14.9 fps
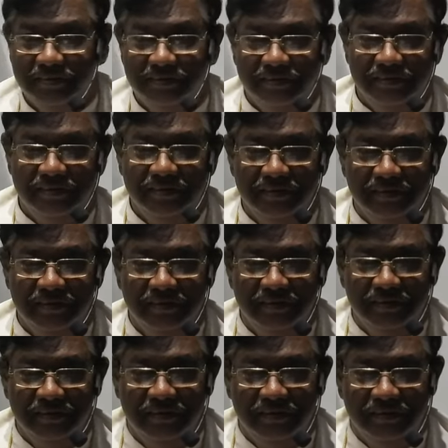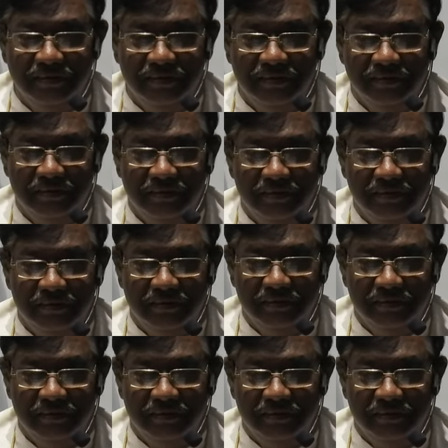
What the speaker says: No one is speaking in this clip.